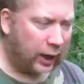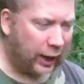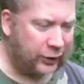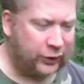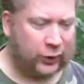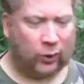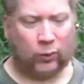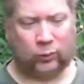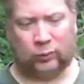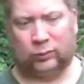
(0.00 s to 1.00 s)
I
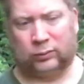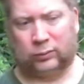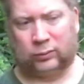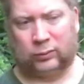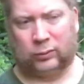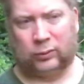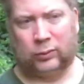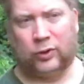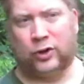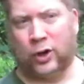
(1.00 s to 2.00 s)
don't
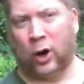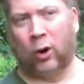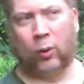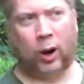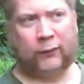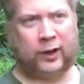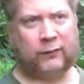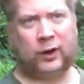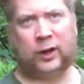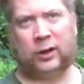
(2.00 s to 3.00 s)
know of
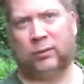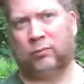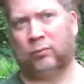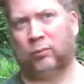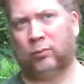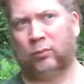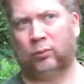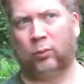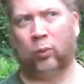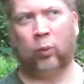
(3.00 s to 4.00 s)
even
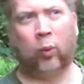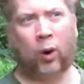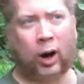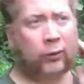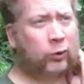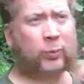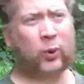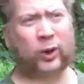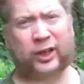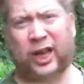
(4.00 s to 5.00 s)
one
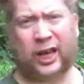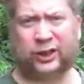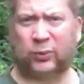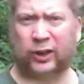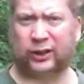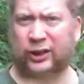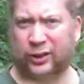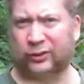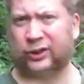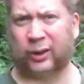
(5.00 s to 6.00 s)
reported case where it's
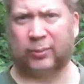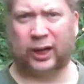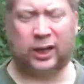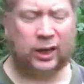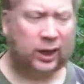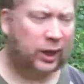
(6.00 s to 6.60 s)
killed somebody.